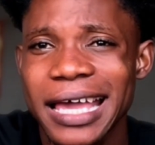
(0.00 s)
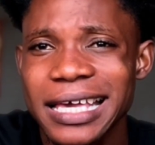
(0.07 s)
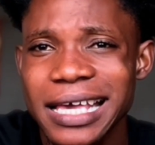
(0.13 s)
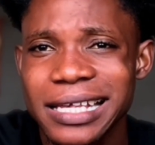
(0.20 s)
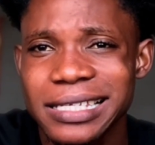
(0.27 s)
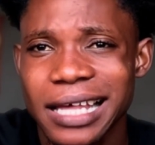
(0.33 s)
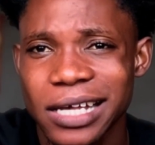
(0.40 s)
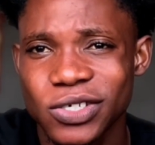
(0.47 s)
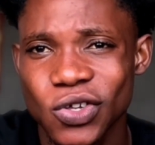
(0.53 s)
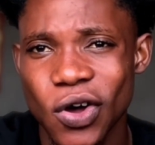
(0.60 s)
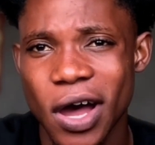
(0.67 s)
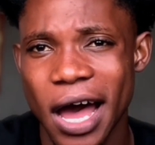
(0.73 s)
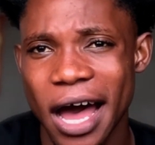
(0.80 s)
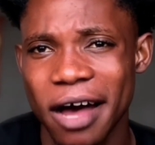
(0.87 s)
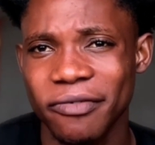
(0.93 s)
Ease does
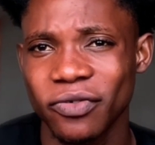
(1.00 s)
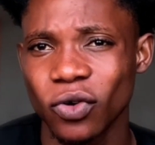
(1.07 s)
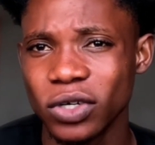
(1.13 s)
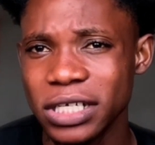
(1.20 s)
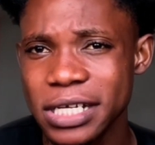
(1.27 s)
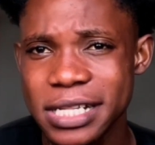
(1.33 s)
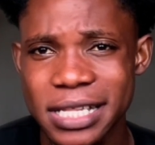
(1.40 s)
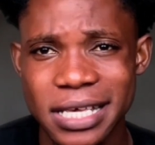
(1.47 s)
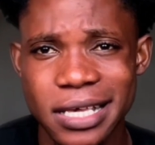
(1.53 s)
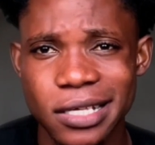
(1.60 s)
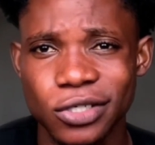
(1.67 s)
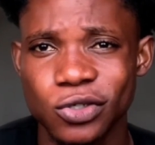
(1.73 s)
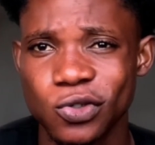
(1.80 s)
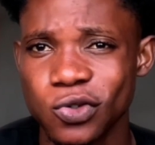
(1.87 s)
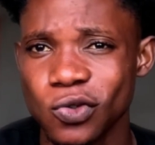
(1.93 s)
not have only
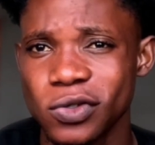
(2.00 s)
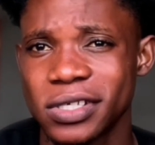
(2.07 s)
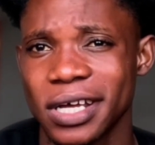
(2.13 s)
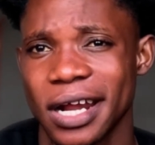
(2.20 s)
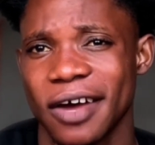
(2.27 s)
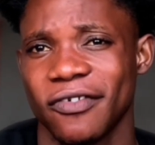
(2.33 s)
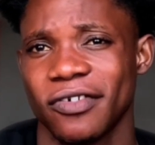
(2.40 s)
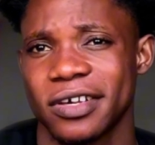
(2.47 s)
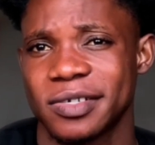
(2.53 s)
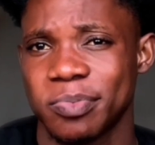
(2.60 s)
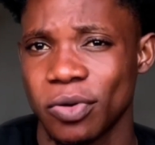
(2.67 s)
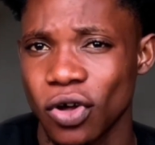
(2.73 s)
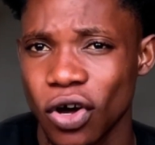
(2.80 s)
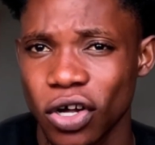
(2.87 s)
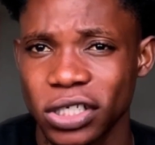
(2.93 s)
these tools that I've
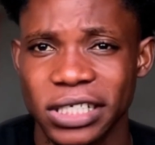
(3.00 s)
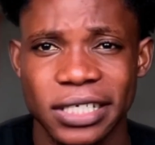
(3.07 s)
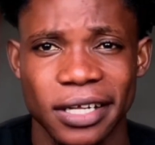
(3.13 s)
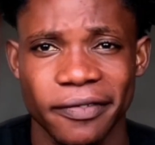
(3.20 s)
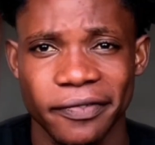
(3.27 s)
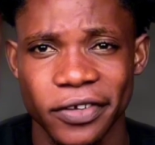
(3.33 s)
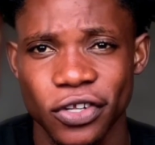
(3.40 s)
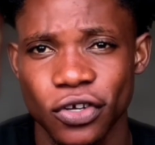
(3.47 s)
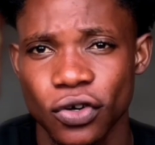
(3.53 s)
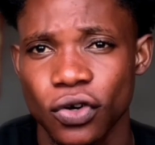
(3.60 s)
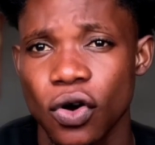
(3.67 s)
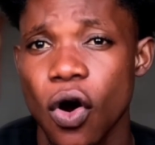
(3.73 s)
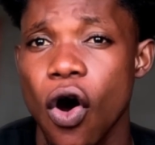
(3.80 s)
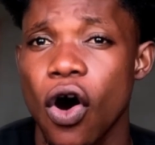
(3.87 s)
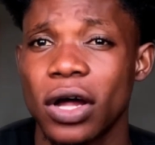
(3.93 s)
explored in a
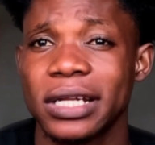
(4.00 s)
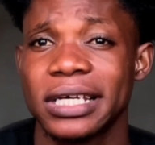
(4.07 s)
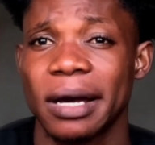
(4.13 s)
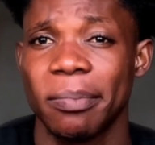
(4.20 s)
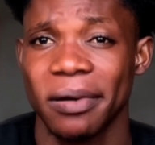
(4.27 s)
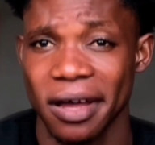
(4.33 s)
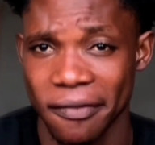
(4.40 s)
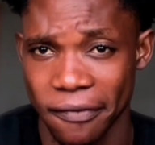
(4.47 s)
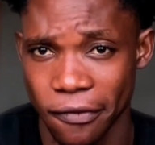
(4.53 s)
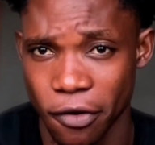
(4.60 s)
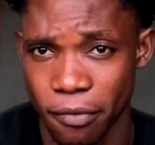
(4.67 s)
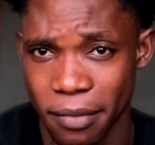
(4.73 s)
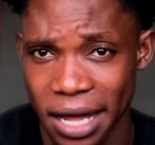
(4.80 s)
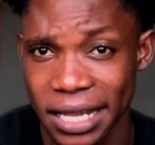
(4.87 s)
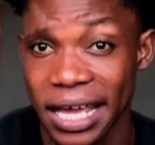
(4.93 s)
video on their
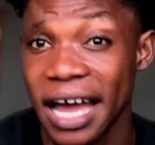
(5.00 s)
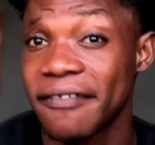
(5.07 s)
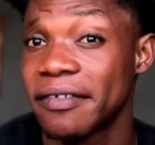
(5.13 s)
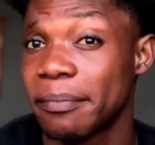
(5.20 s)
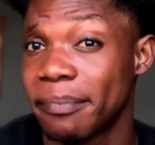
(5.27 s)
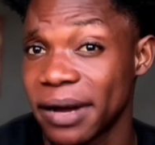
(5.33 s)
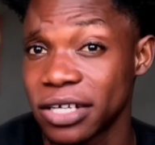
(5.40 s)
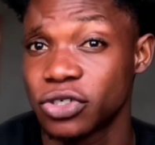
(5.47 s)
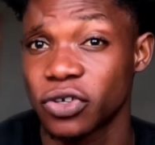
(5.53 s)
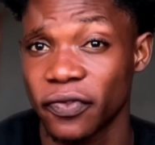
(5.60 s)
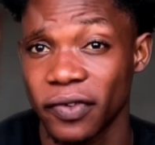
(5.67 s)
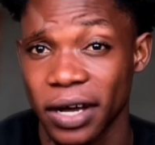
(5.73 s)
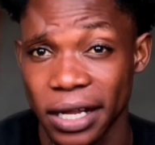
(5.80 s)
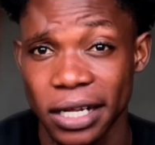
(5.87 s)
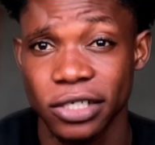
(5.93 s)
platform, but they have a bunch of
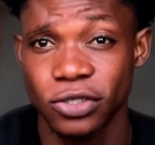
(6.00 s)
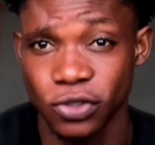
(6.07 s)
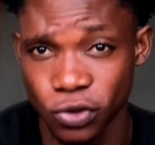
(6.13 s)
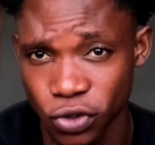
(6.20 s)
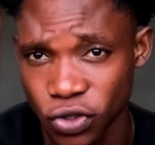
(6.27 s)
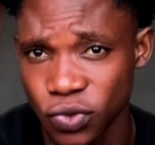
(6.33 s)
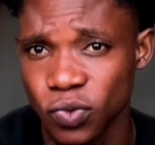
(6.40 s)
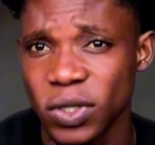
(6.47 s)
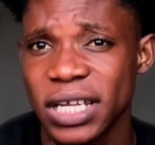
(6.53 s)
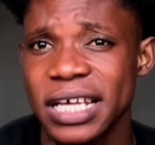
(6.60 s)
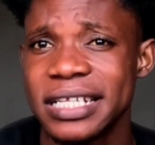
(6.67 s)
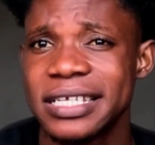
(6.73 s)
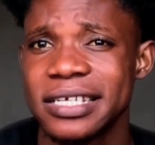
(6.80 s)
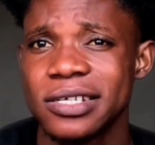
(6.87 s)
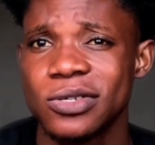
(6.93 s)
other tools
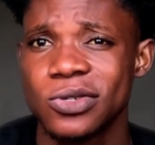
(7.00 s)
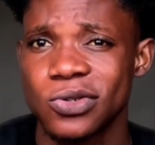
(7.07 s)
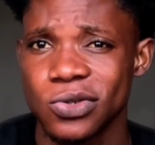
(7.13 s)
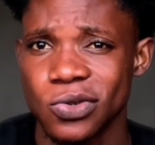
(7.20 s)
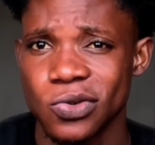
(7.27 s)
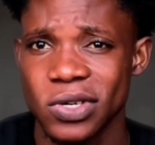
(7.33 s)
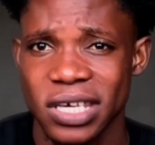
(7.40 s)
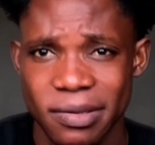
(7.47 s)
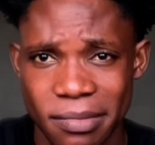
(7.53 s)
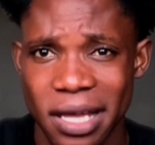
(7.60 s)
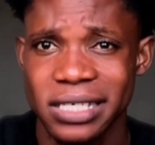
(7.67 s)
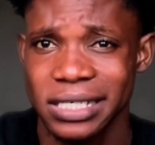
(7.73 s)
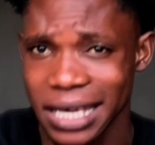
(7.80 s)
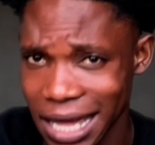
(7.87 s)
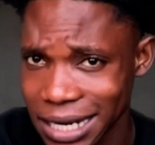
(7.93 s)
relating to
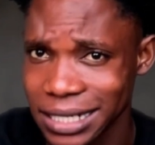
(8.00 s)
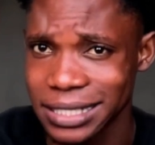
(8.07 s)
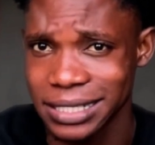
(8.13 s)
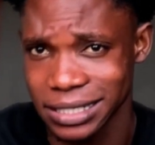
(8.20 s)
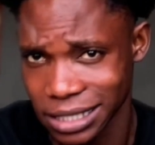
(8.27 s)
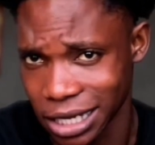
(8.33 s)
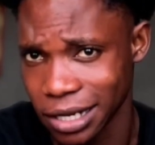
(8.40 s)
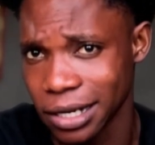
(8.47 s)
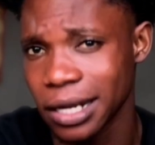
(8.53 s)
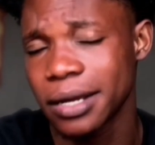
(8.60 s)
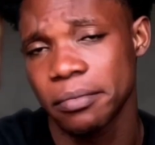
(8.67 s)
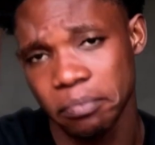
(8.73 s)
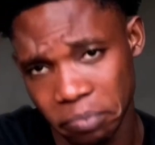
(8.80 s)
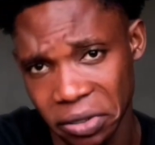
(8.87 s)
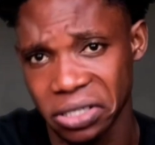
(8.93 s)
image editing and
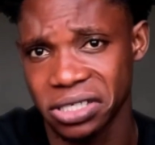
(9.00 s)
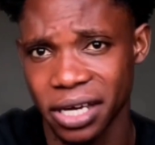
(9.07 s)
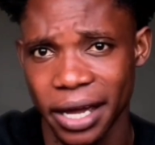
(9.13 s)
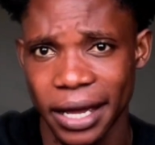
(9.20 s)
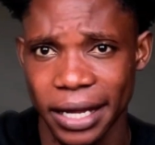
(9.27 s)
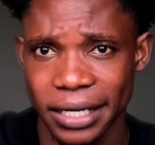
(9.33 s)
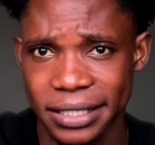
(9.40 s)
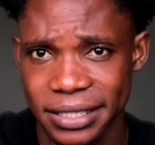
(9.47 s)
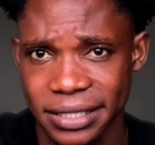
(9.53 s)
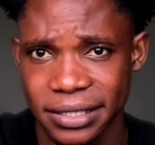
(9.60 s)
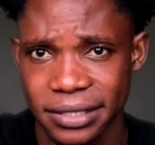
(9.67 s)
picture editing.